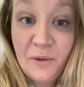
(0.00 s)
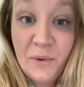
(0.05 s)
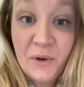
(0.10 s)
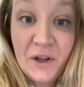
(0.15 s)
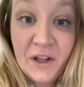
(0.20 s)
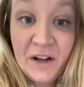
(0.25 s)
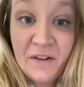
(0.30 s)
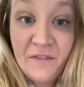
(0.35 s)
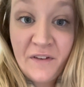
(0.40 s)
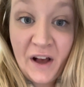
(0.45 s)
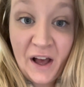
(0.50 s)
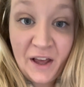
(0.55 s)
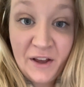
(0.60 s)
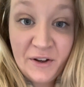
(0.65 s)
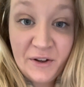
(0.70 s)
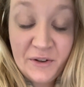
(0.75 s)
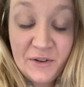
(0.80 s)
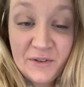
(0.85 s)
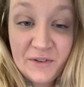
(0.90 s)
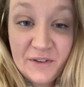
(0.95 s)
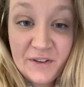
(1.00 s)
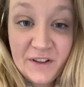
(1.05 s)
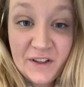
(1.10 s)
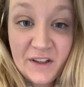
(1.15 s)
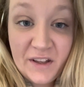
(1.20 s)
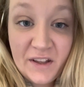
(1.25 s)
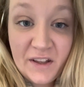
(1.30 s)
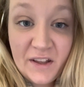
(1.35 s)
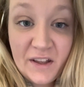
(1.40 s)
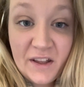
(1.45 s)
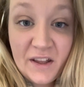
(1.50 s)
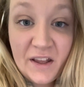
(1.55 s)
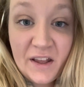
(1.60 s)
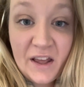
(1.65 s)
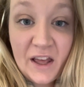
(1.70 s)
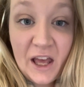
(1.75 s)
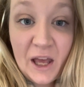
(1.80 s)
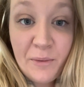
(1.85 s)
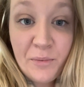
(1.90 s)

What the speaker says: in a vial, a